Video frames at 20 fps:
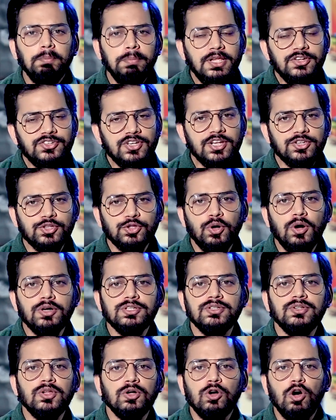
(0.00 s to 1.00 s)
Please tell us your
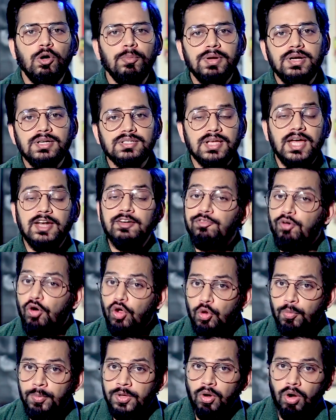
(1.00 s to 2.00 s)
thoughts in the comments and
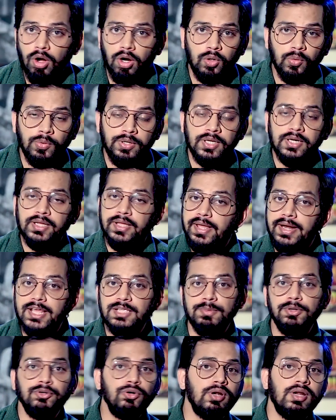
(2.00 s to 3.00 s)
follow me on Twitter. Here
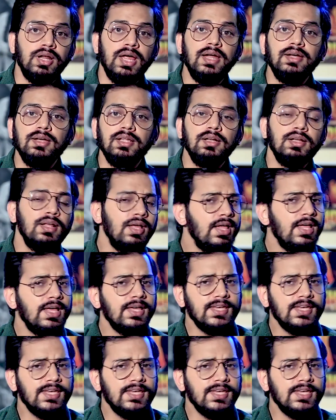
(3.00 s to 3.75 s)
is my Twitter handle.